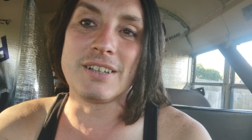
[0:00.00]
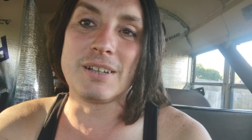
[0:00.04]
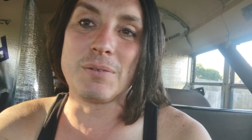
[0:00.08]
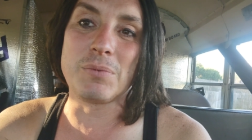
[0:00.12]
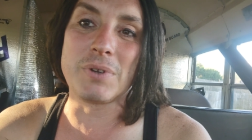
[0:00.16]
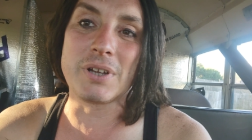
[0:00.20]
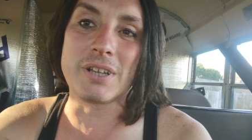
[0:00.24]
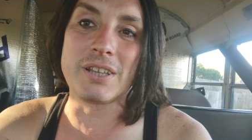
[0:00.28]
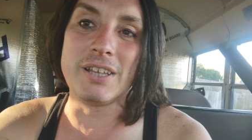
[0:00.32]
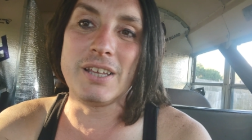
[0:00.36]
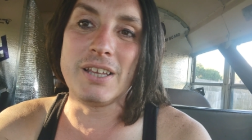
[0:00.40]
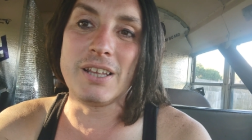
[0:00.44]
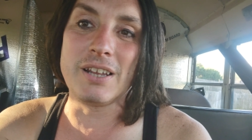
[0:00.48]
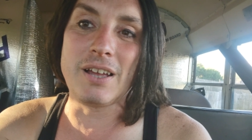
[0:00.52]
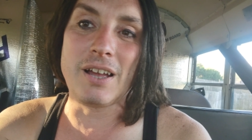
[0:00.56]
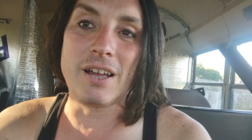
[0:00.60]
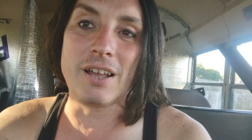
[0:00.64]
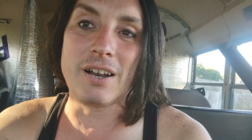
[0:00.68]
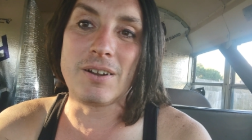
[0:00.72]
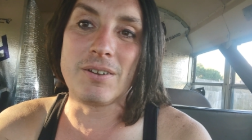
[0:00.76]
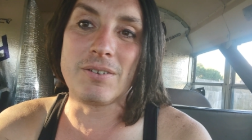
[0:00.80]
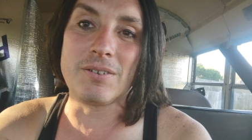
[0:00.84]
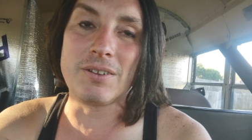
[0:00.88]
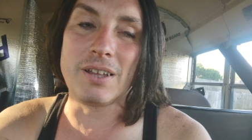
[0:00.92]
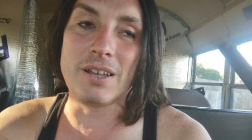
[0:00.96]
I'm like, yeah,
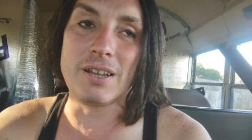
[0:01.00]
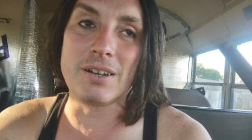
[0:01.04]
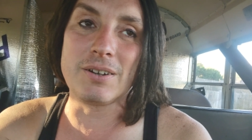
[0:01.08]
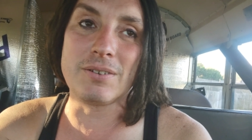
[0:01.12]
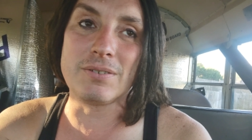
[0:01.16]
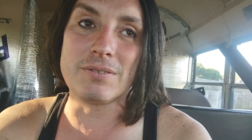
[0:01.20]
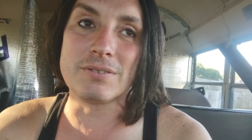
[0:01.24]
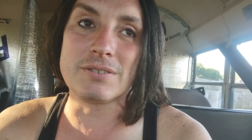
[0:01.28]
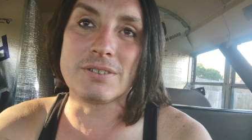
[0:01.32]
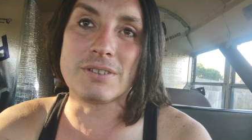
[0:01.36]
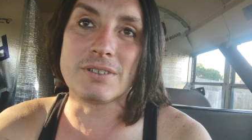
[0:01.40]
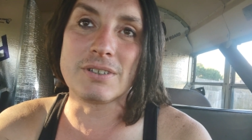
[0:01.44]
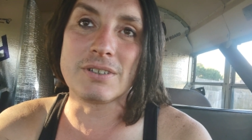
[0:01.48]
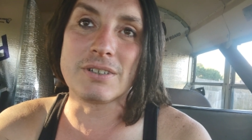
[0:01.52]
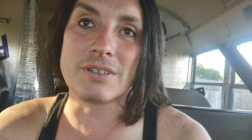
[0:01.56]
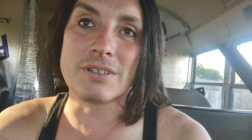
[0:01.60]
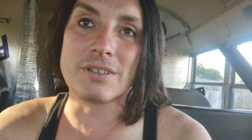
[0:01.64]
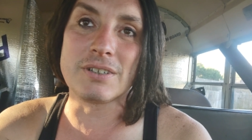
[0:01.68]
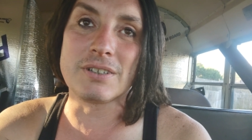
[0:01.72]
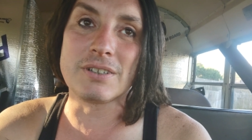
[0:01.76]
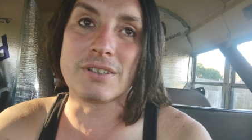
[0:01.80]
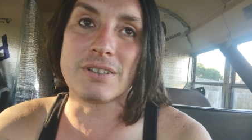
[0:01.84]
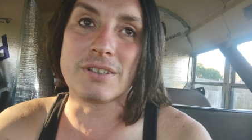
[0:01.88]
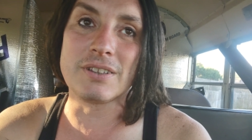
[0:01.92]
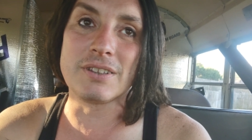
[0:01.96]
I don't, I don't.
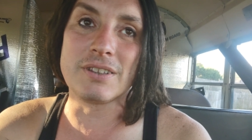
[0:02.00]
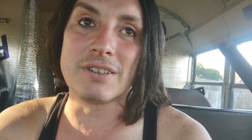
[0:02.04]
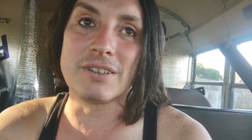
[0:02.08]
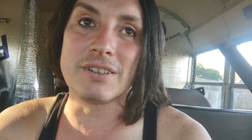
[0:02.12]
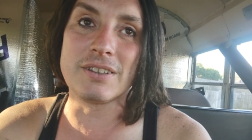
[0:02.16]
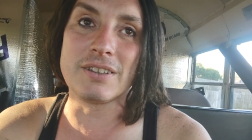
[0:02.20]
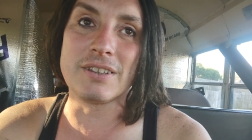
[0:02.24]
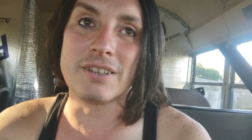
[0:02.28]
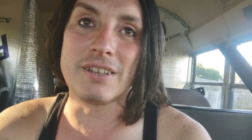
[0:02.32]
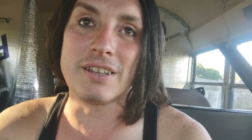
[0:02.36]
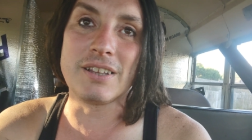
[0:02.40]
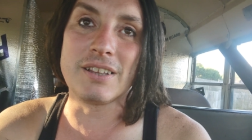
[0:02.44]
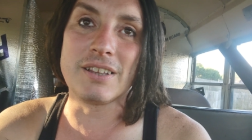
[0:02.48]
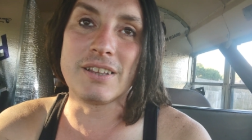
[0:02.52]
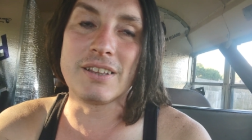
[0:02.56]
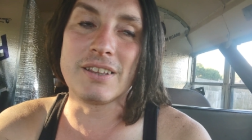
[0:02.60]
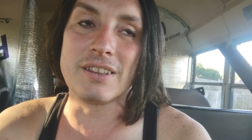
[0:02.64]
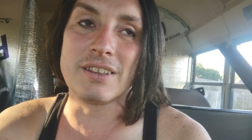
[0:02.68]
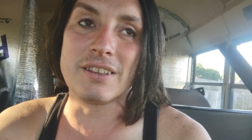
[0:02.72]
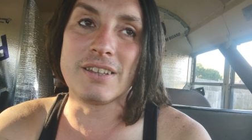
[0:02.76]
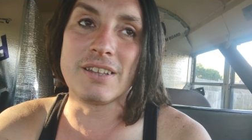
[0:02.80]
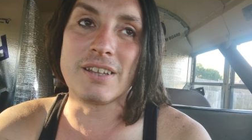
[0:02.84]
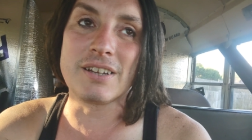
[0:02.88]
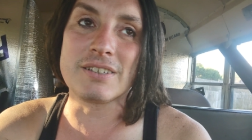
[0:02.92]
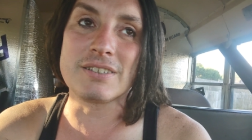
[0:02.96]
Uh,
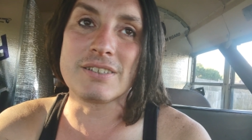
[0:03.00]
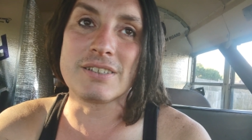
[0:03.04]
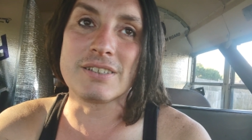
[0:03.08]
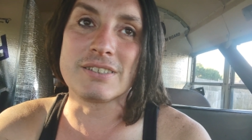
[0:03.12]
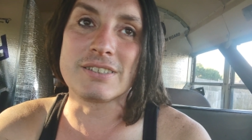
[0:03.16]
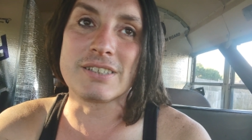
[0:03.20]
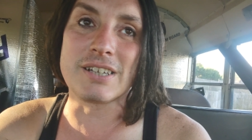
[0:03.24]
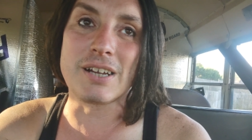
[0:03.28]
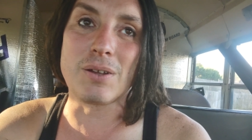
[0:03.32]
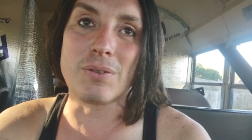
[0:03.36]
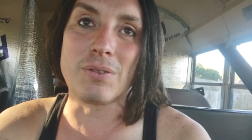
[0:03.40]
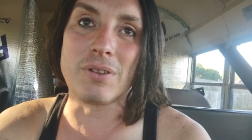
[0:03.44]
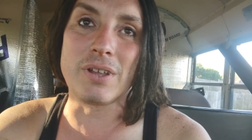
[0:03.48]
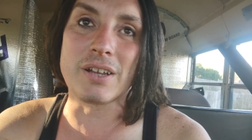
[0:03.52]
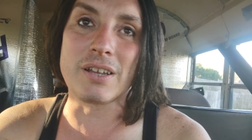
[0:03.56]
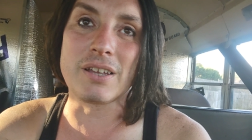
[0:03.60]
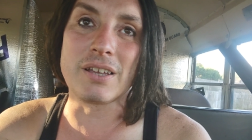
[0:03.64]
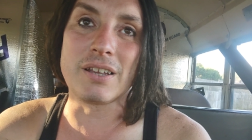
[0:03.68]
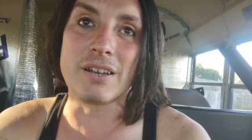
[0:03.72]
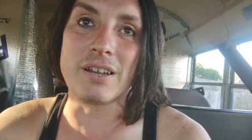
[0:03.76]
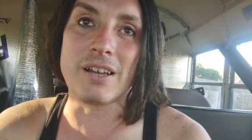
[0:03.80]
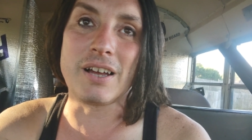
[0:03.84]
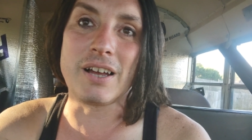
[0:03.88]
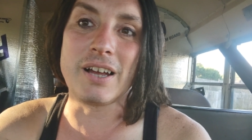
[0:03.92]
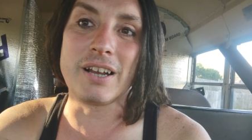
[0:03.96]
that doesn't sound like
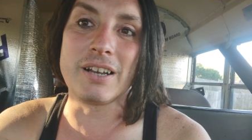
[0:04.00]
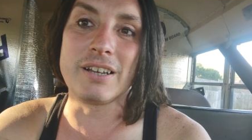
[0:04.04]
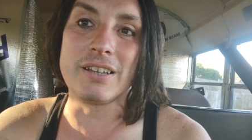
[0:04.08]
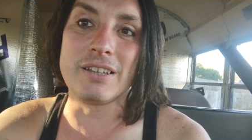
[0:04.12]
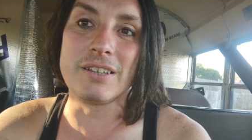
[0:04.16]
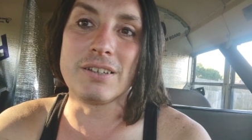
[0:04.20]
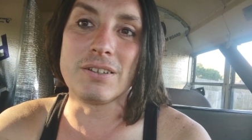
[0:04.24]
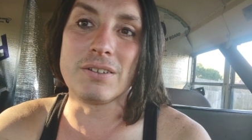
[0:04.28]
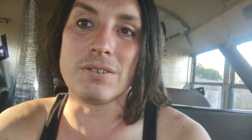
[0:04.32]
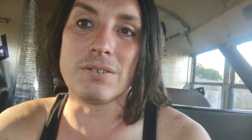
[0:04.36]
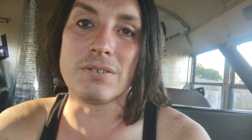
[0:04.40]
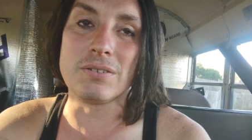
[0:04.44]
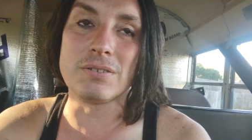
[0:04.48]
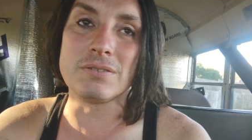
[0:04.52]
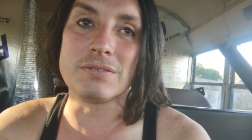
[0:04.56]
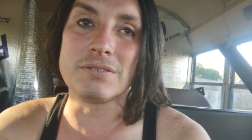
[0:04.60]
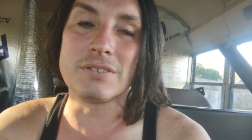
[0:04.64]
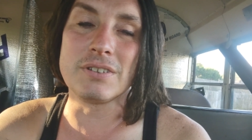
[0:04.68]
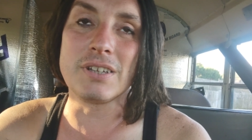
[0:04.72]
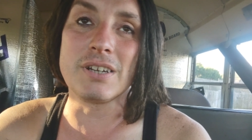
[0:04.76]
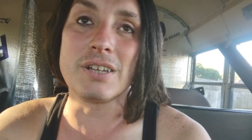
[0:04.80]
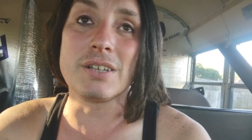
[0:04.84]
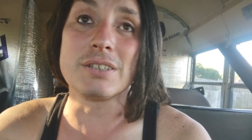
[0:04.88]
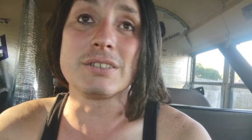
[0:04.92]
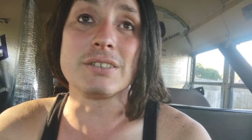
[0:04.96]
an ideal.
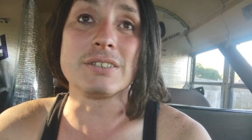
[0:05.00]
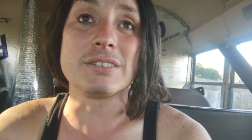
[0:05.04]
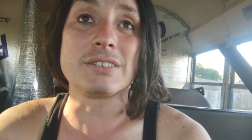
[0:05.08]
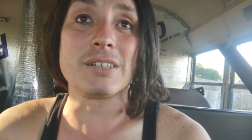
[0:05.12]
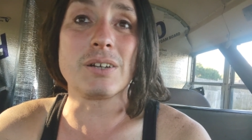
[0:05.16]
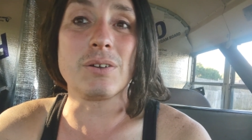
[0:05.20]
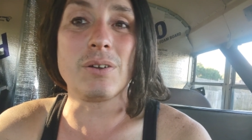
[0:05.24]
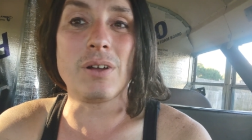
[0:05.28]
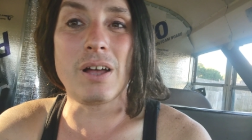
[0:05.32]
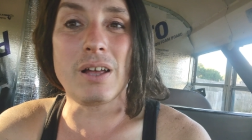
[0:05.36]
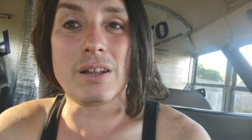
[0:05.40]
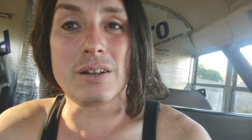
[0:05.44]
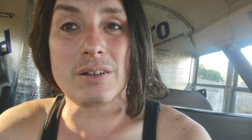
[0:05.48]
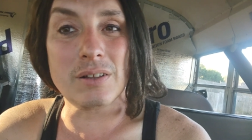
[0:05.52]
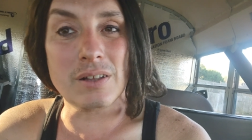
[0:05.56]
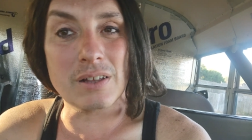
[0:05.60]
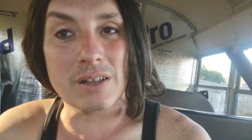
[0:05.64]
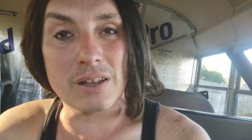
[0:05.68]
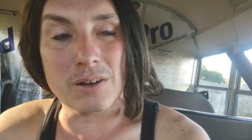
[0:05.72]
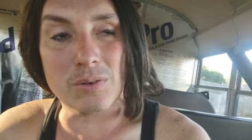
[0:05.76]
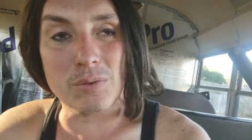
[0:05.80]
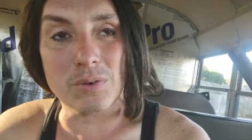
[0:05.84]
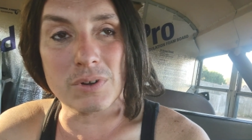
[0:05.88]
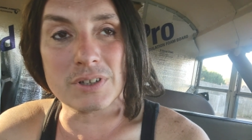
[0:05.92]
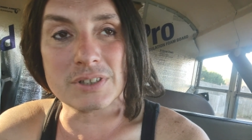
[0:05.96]
That doesn't. I,
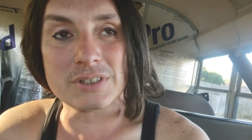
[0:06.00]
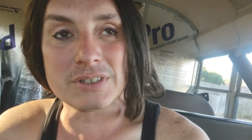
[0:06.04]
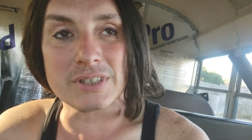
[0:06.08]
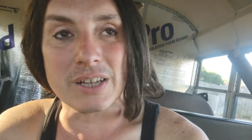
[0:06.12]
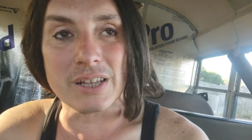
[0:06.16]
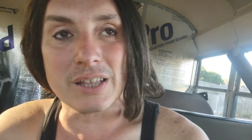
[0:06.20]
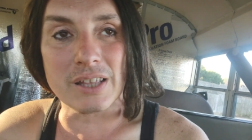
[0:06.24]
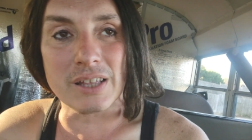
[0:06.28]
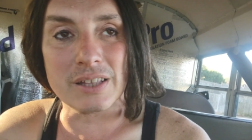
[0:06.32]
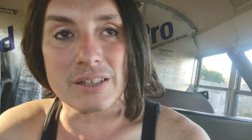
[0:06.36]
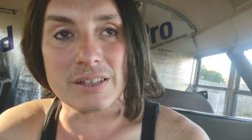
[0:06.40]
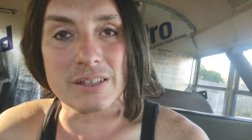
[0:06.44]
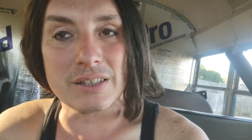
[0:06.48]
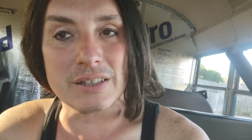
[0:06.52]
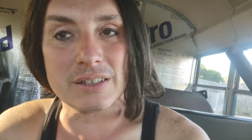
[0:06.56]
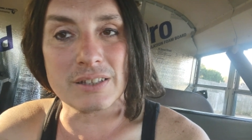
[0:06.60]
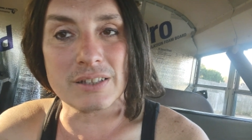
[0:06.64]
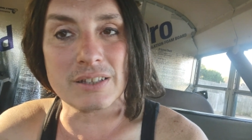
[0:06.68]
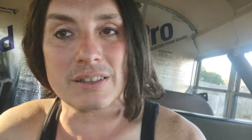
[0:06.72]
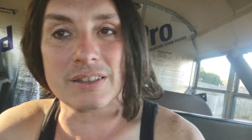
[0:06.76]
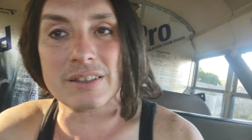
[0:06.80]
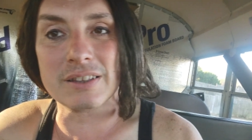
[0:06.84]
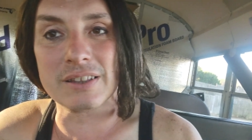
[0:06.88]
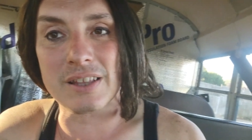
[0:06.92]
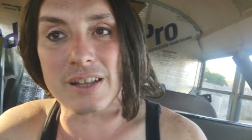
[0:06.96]
I don't want to say
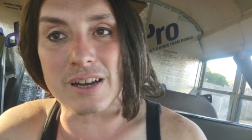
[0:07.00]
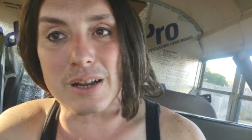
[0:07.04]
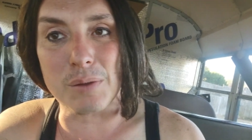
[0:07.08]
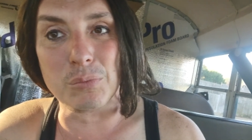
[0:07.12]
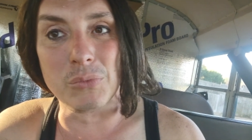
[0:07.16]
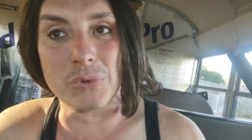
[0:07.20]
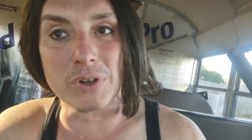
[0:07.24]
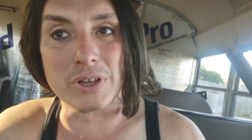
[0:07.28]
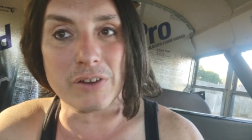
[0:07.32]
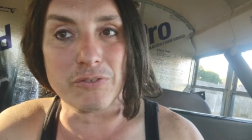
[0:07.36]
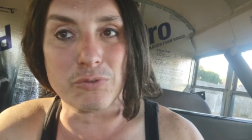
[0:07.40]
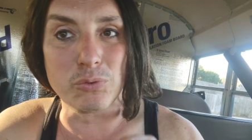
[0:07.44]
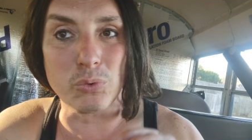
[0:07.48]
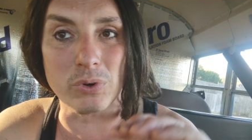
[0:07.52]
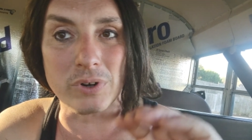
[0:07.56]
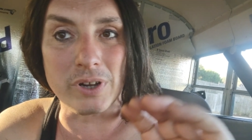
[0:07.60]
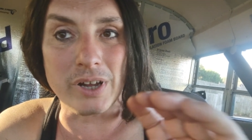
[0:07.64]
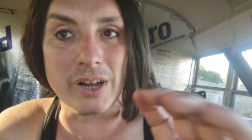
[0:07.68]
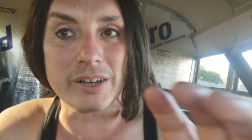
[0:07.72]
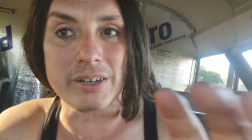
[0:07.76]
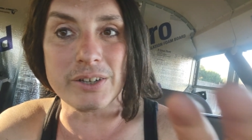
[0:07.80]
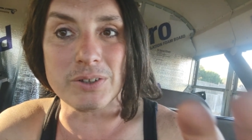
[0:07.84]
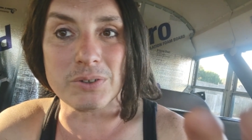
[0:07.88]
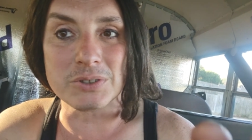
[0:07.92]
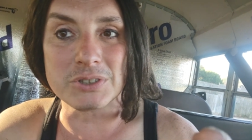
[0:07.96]
that I'm looking for an
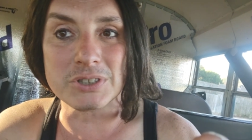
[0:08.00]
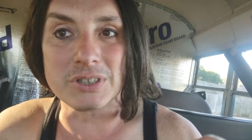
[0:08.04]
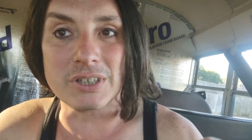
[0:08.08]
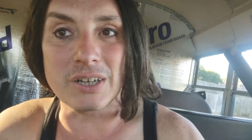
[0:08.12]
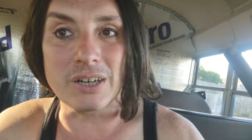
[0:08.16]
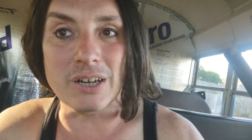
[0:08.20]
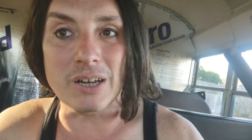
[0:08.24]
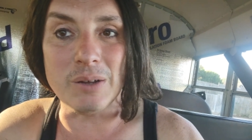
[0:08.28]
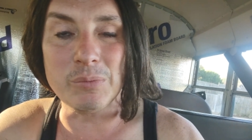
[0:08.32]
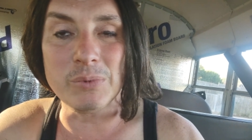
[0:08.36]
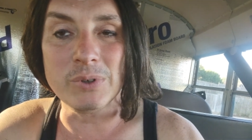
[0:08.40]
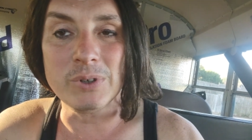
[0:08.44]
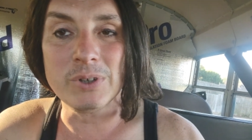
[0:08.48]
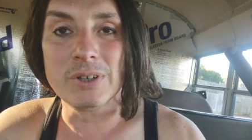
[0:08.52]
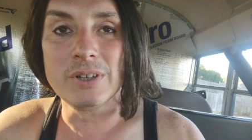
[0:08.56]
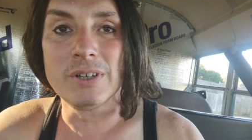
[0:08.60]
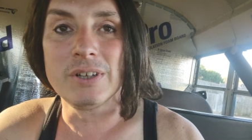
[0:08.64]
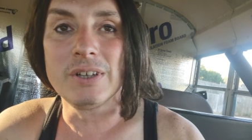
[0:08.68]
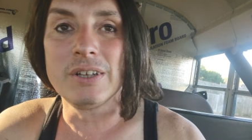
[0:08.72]
ideal job